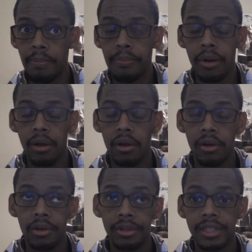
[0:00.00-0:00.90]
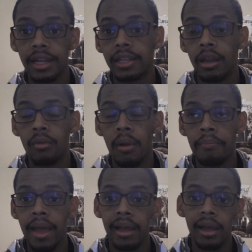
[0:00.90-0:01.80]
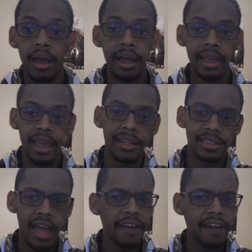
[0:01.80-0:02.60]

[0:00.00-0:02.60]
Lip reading: protecting Rebecca against,